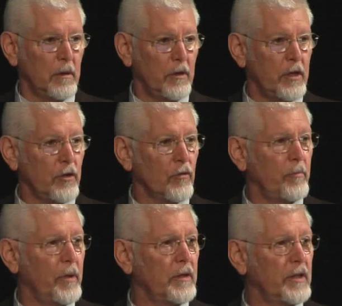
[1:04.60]
than your
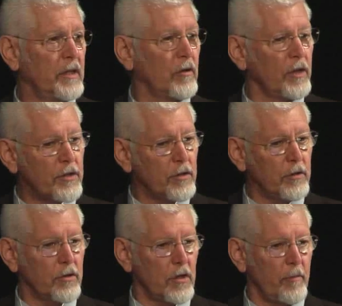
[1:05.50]
ability to listen
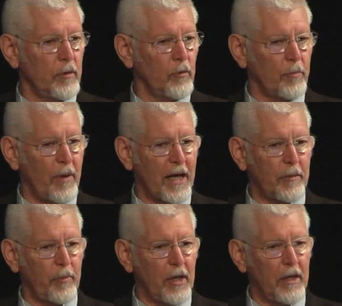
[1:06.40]
to someone with
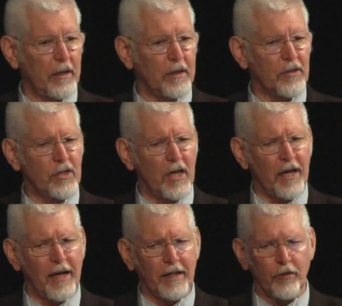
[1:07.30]
back pain and
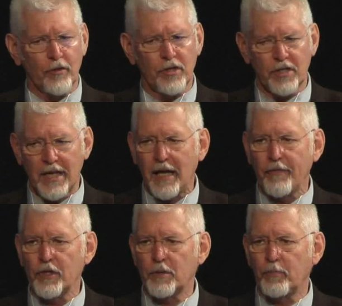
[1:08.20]
say, I
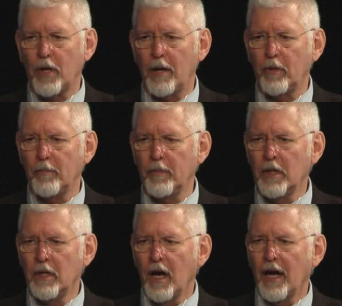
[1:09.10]
understand this problem,
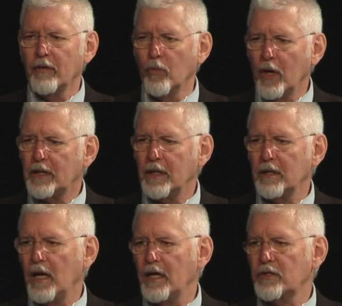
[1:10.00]
I
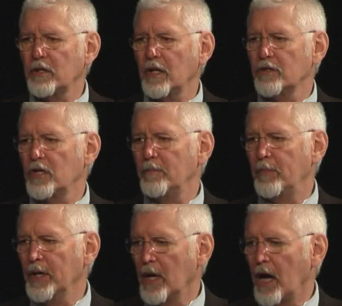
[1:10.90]
recognize it as a
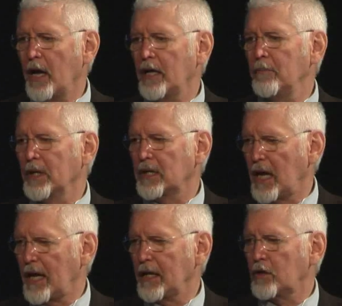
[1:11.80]
benign
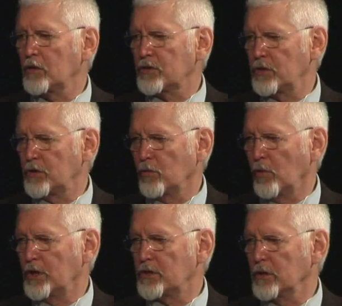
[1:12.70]
mechanical
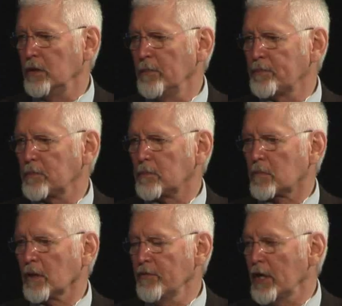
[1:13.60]
situation,
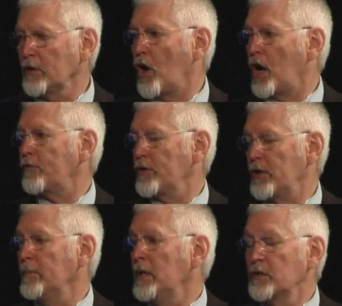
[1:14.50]
and then offer
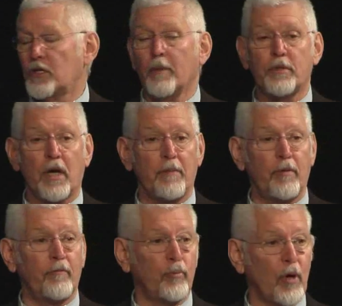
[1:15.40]
them some
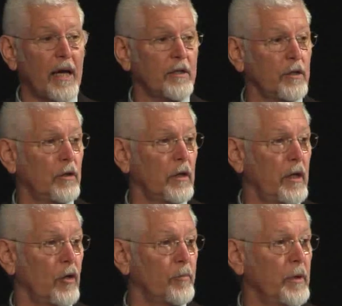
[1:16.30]
type of practical
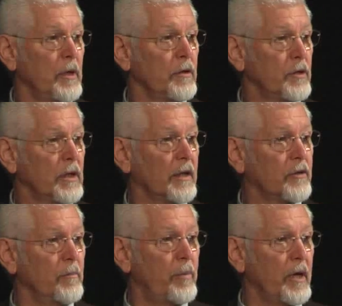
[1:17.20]
help to
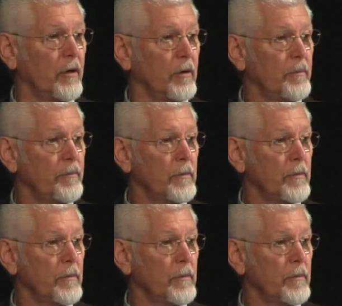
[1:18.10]
get them better.